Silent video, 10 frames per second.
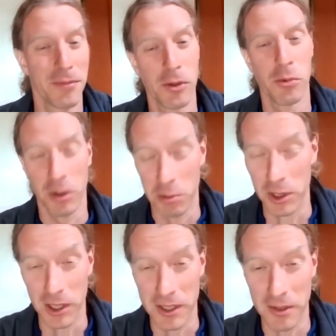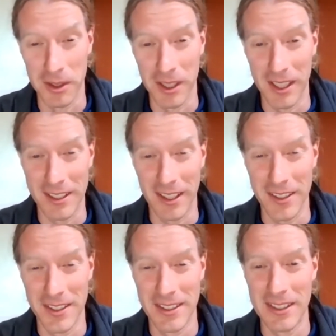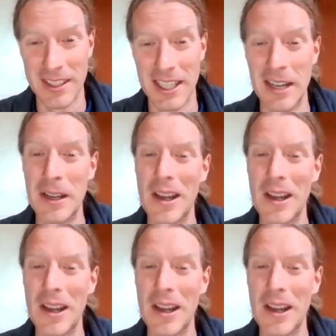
the world would look different than it does, right?